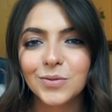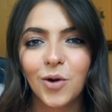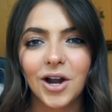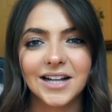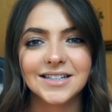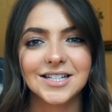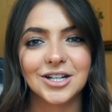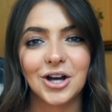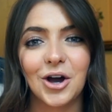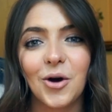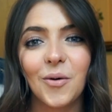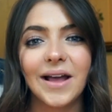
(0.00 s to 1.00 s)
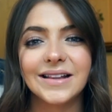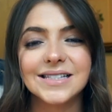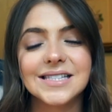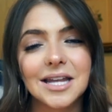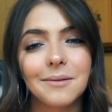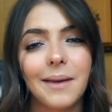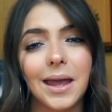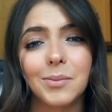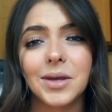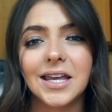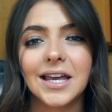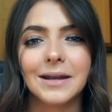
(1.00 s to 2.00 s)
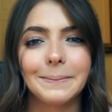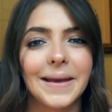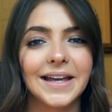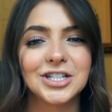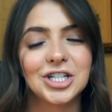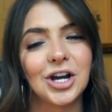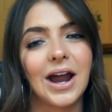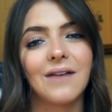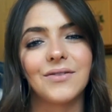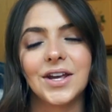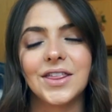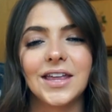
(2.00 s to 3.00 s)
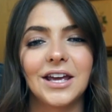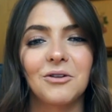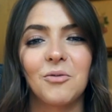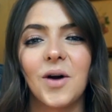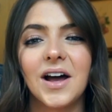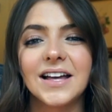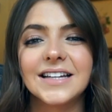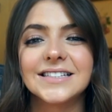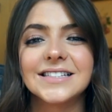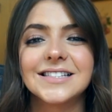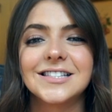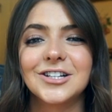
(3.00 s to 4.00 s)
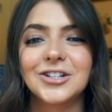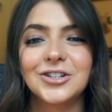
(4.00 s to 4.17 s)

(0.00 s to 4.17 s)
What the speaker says: wanted to go and see baby and make sure everything was